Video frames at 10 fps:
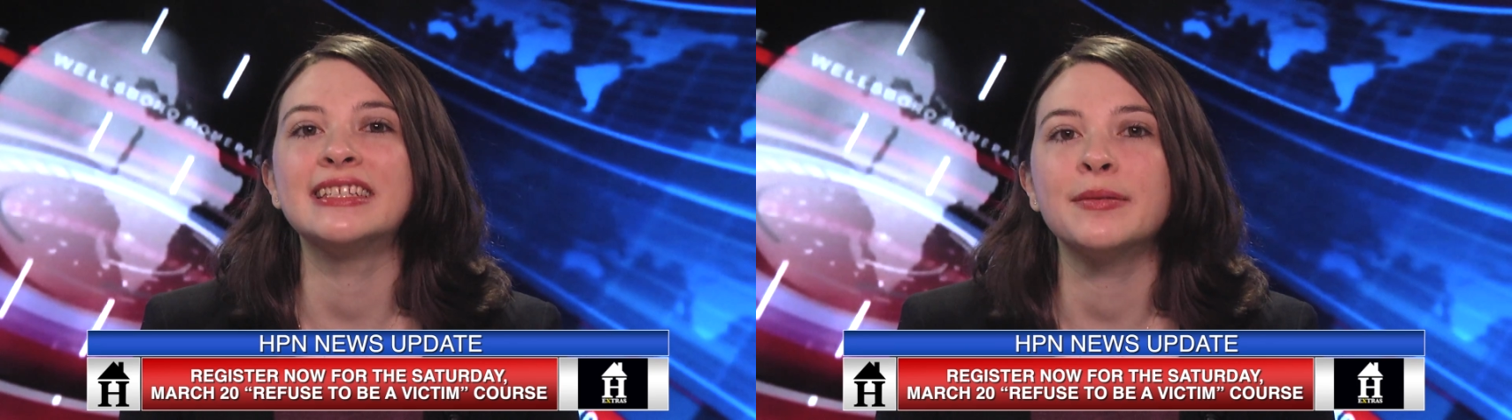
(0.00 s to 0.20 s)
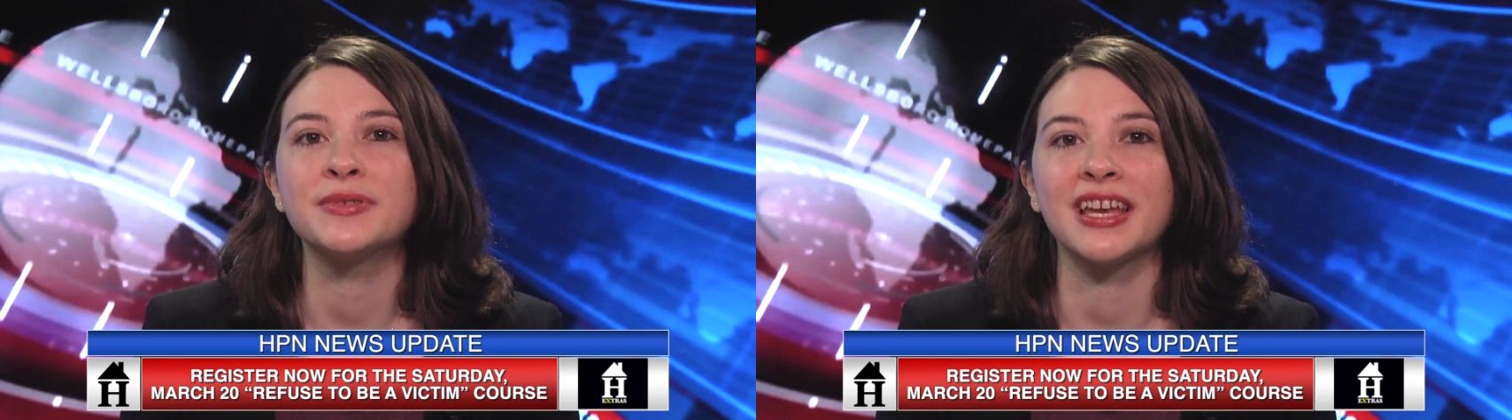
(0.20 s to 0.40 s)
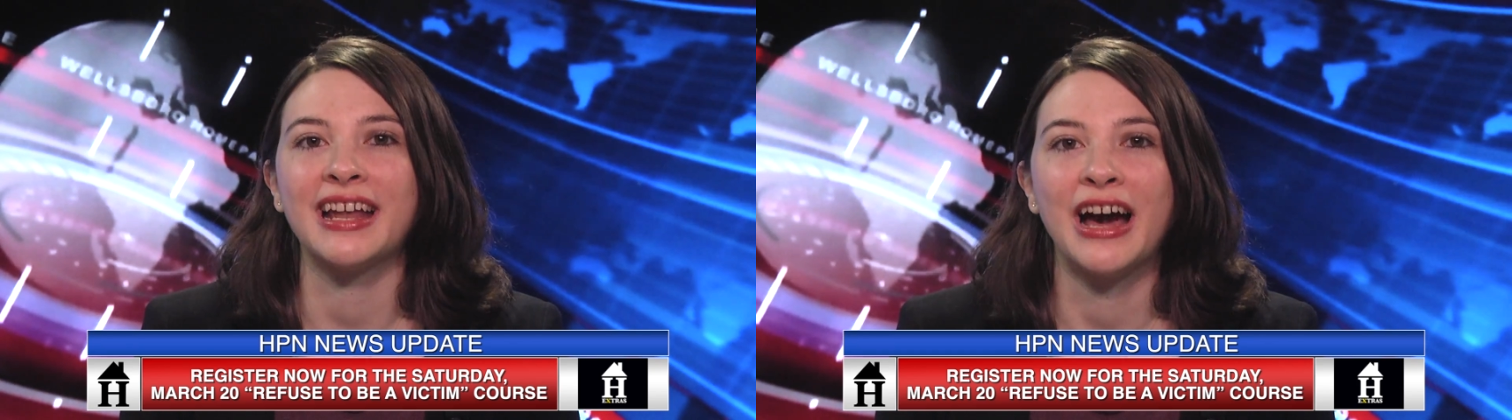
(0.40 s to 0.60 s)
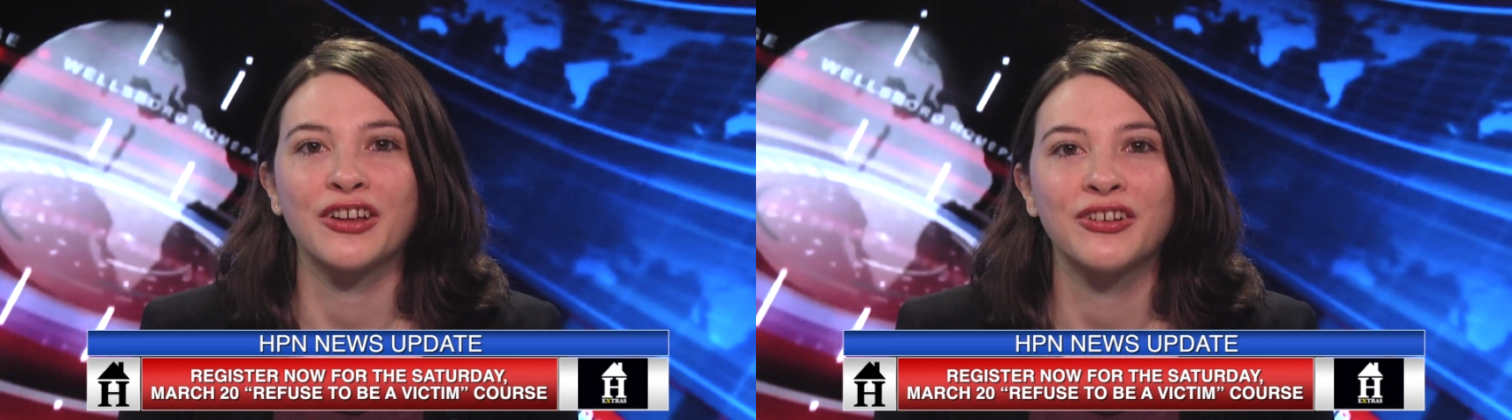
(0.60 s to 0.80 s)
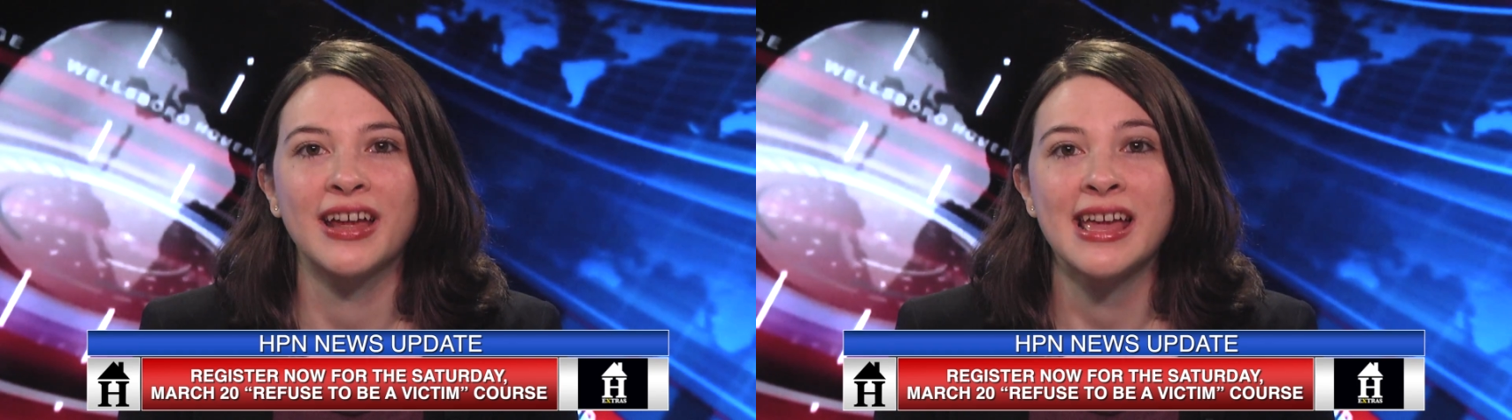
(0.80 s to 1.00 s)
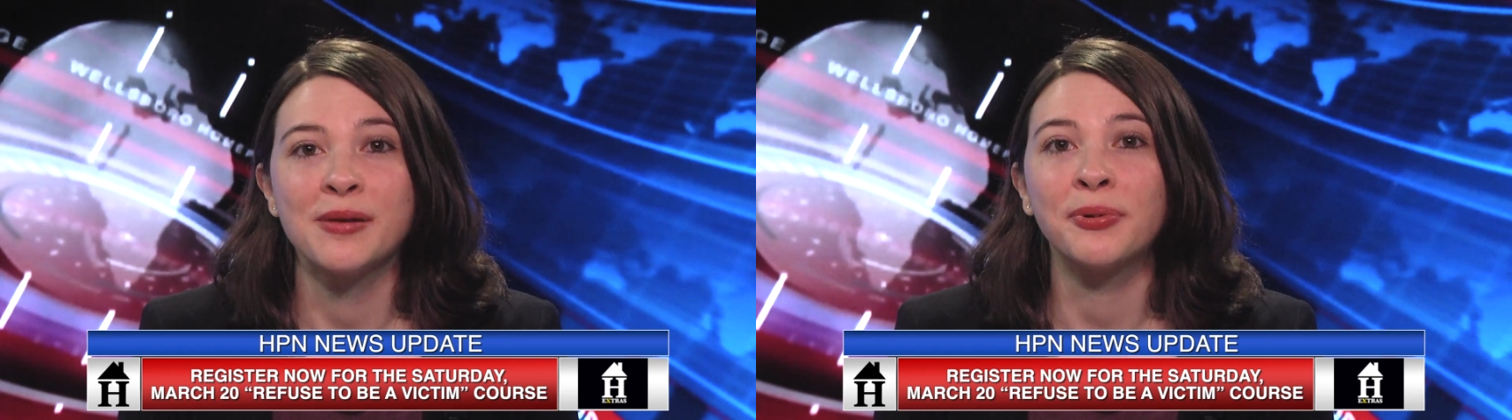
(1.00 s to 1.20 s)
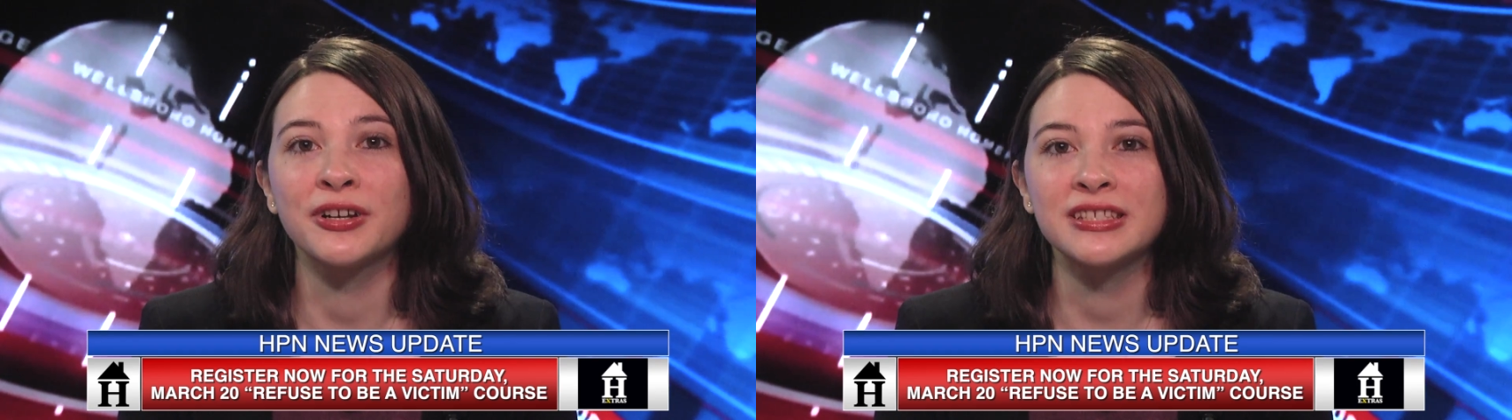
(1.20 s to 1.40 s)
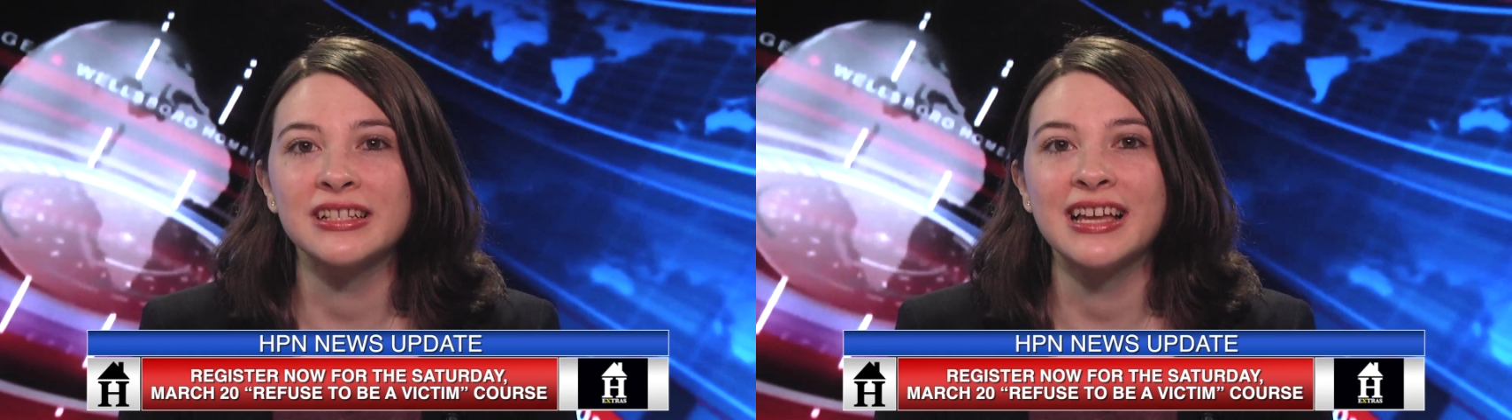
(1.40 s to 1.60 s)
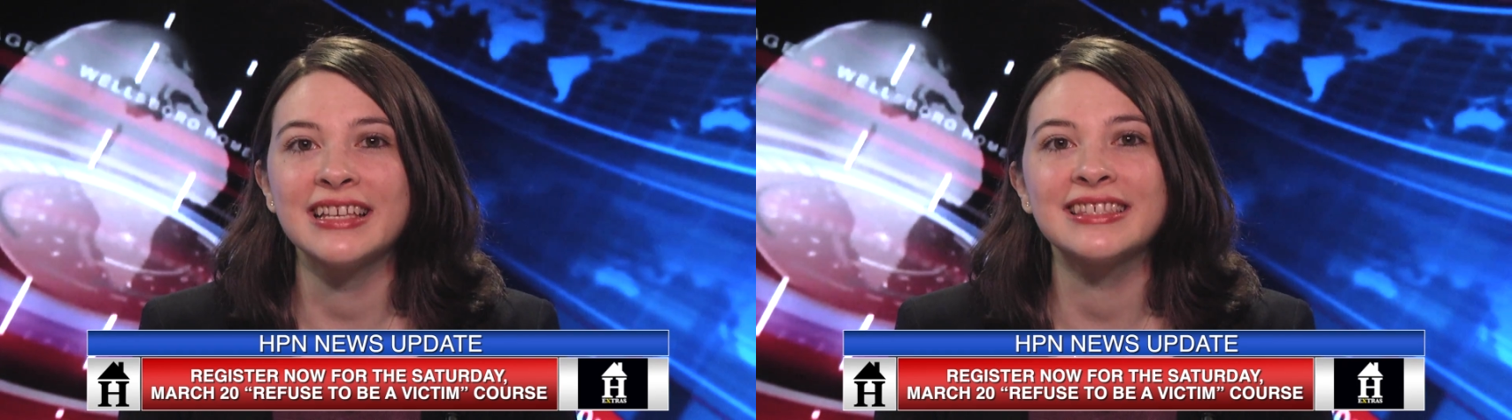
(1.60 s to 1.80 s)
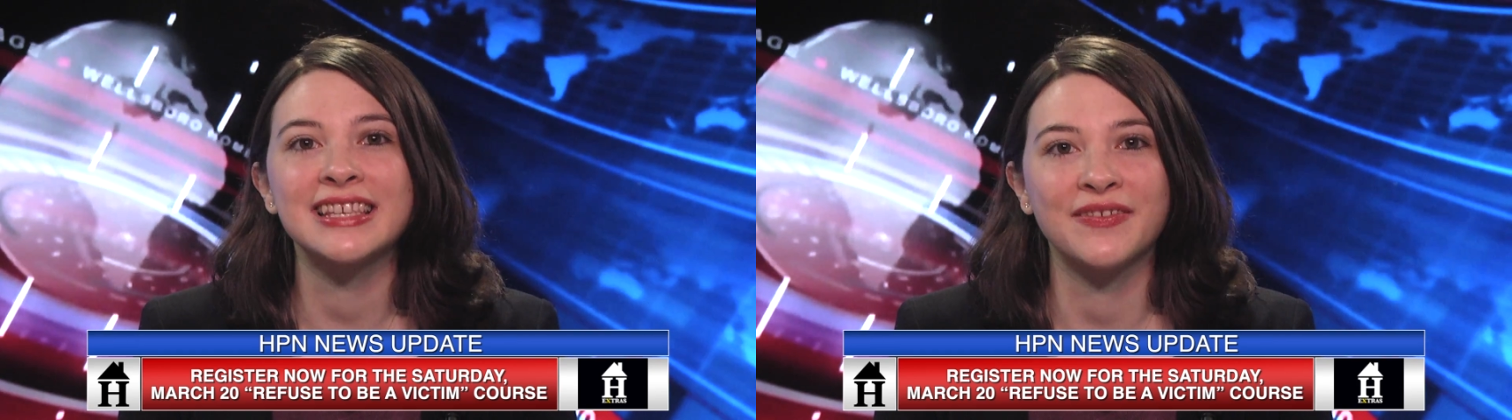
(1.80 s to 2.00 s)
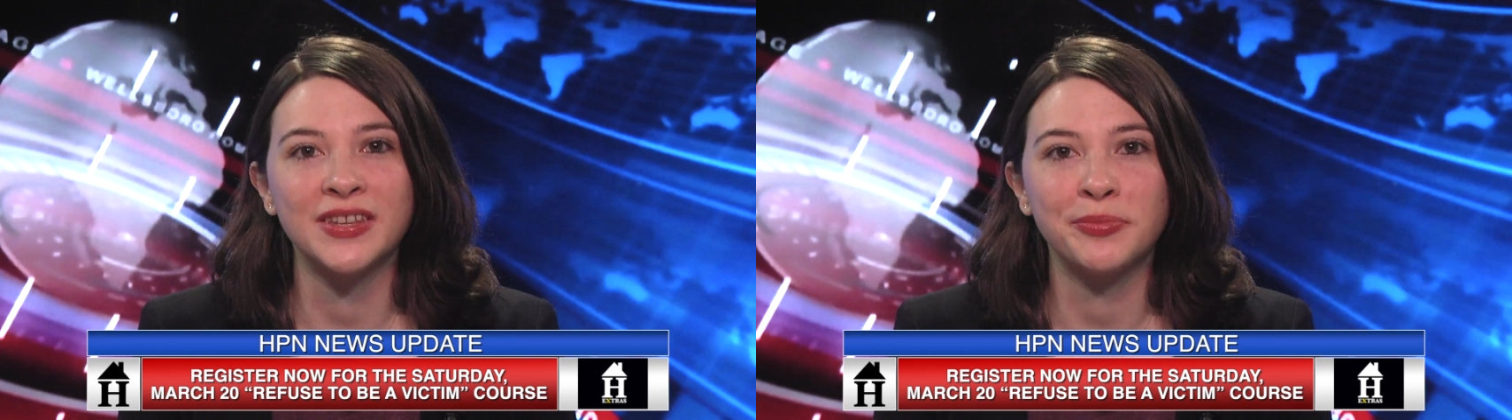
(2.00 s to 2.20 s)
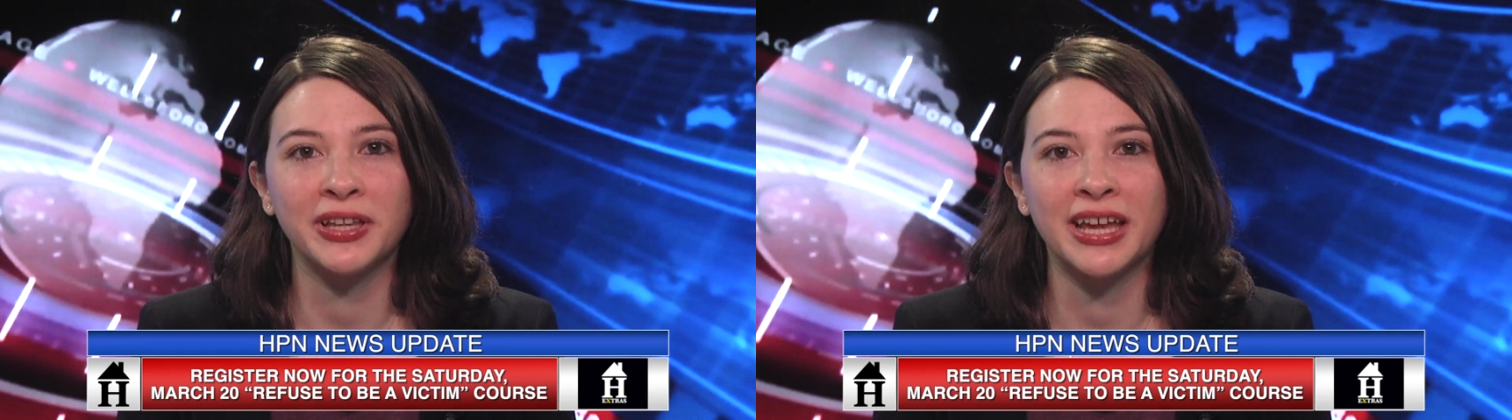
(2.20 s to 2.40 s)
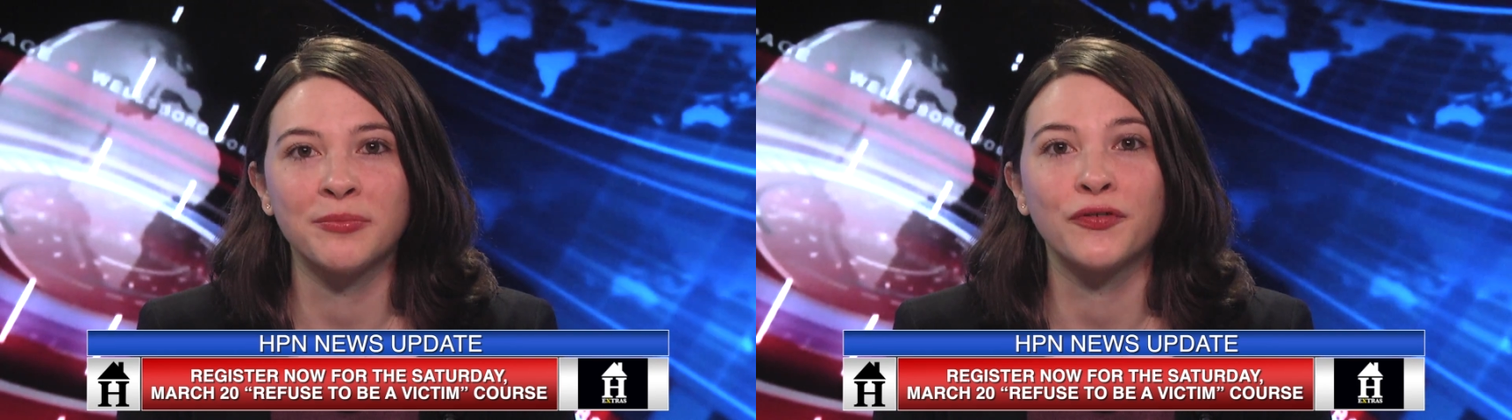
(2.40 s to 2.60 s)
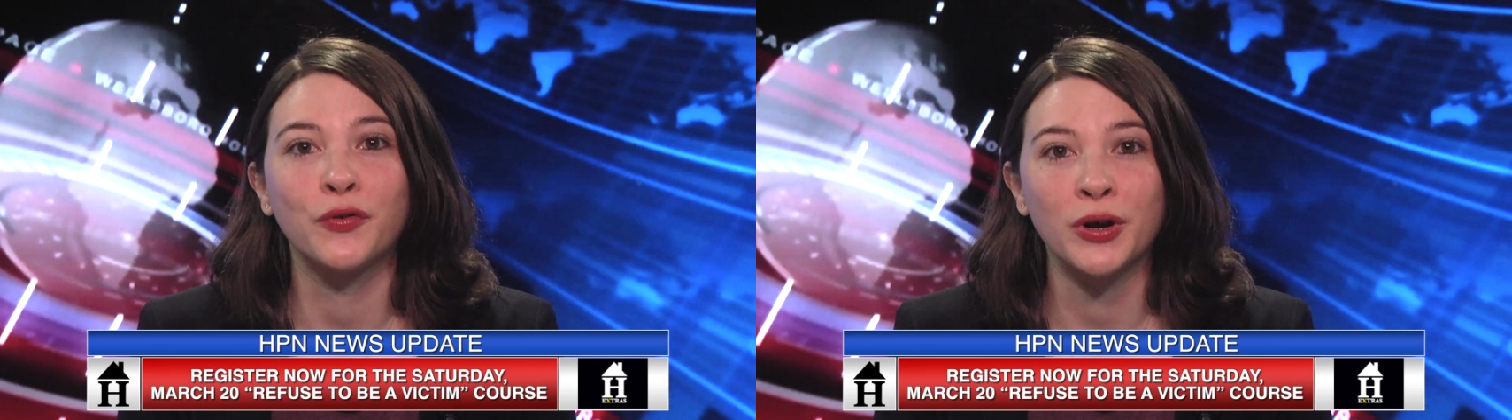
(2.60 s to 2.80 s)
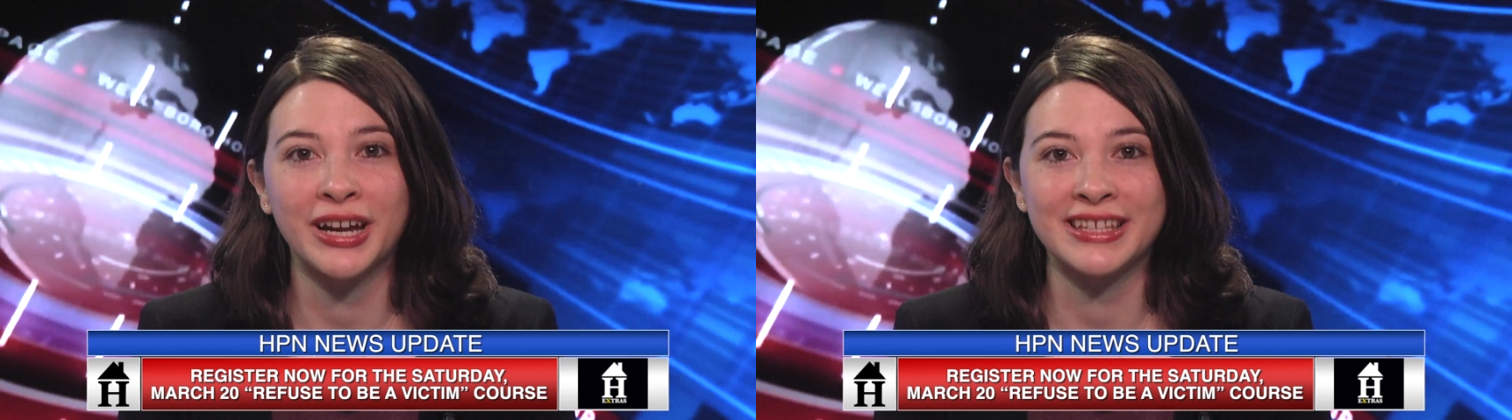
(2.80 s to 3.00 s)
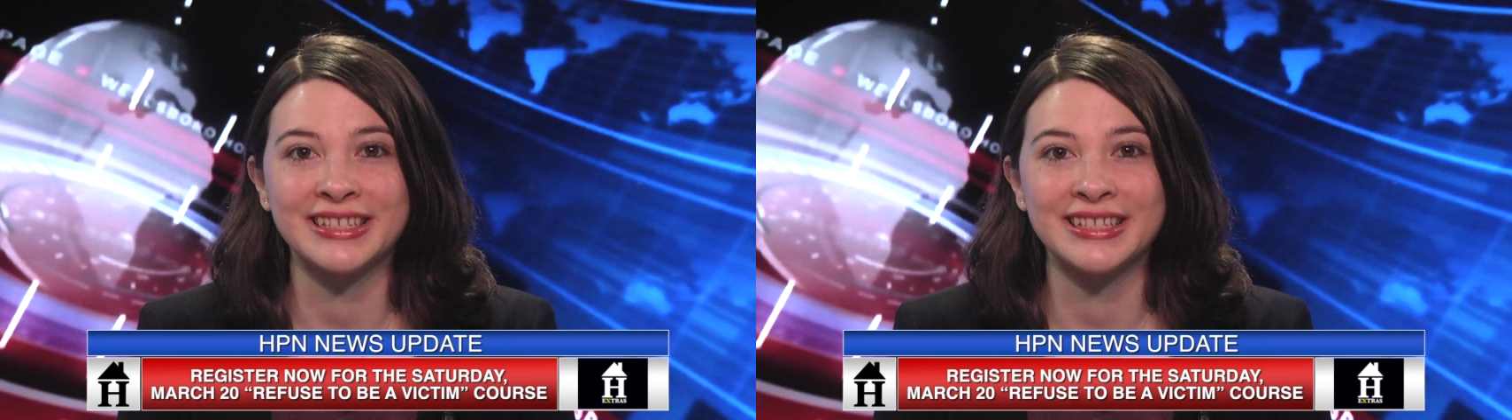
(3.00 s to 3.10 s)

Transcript: tips on how to create a personalized safety plan before it is